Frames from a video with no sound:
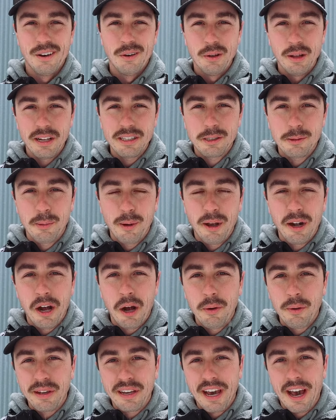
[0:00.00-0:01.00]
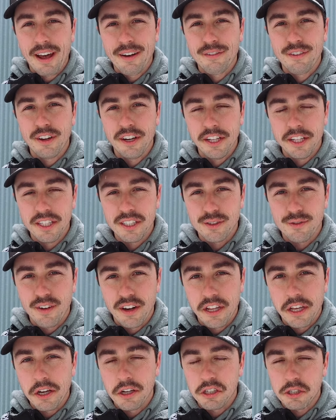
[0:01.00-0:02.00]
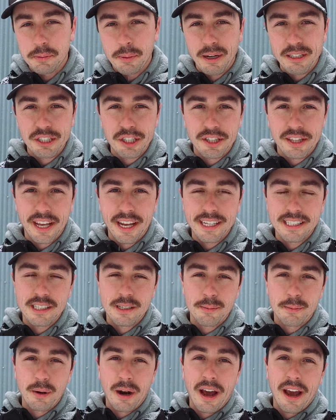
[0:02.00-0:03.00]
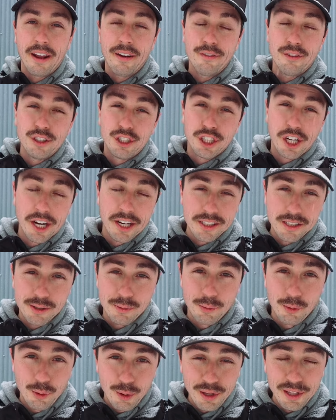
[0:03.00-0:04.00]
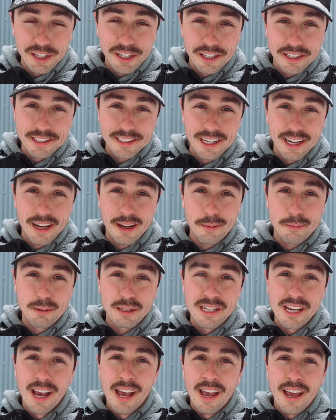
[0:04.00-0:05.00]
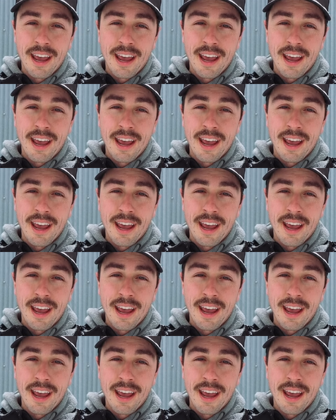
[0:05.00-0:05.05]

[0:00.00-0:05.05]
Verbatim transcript: Well, that's about all we got for you in this video. Special thanks to Brian for sharing some really good tips.